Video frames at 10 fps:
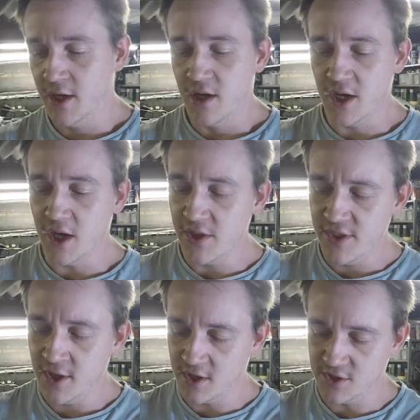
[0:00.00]
I
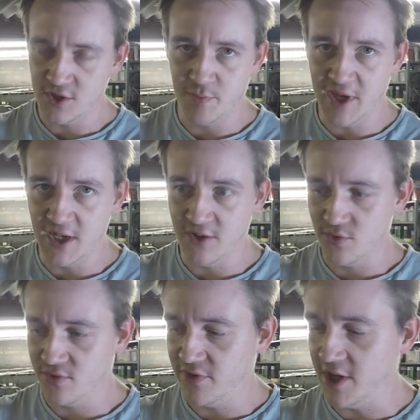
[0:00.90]
think I should have bent these
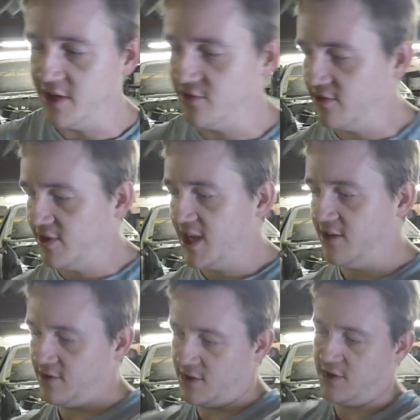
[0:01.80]
ones first, because I had
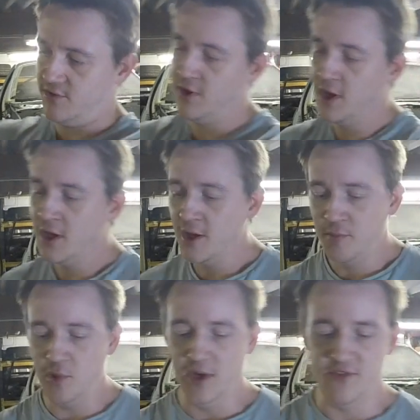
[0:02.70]
to kind of
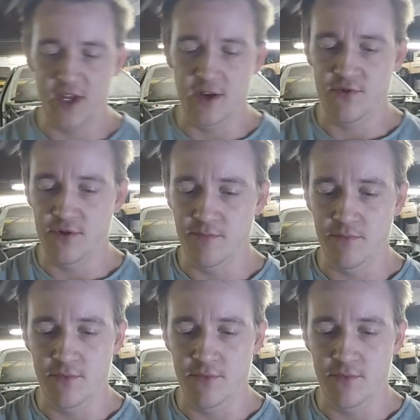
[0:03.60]
pull it to get it through